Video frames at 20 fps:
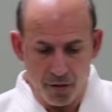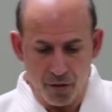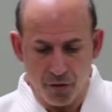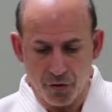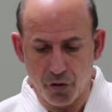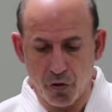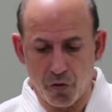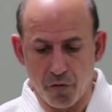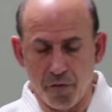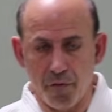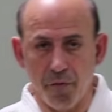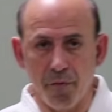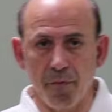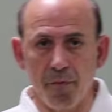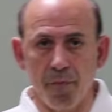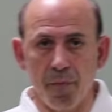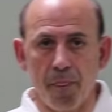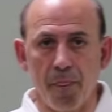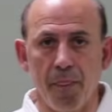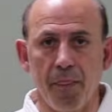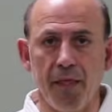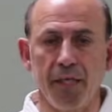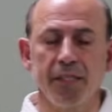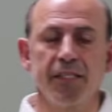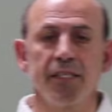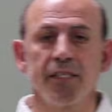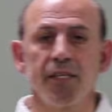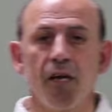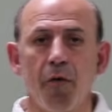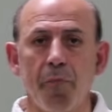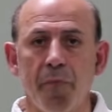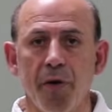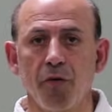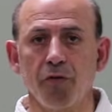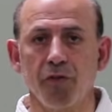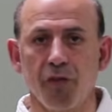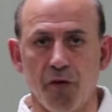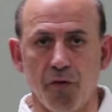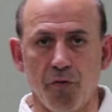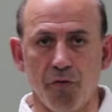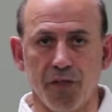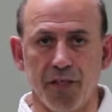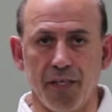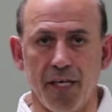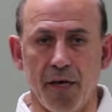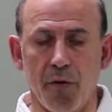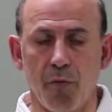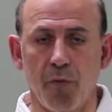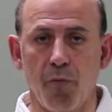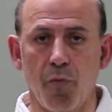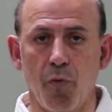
So this is our belt across here.